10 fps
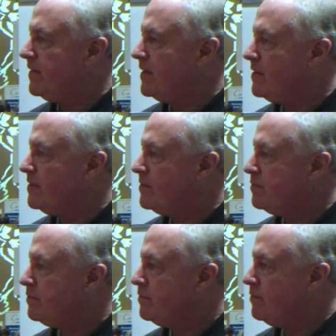
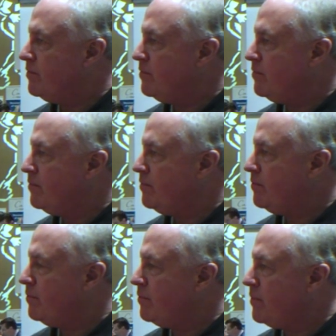
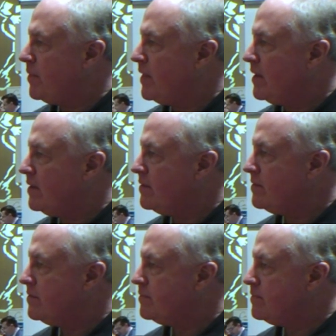
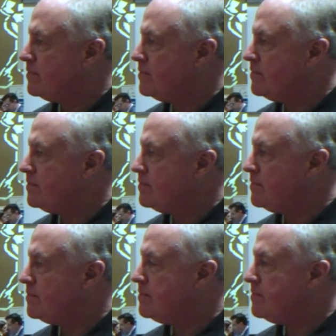
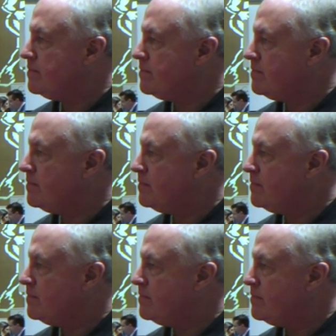
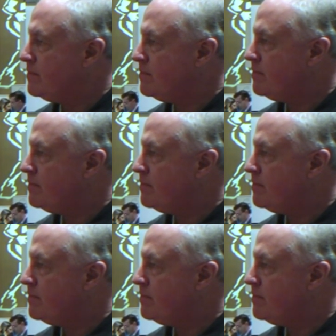This person isn't speaking.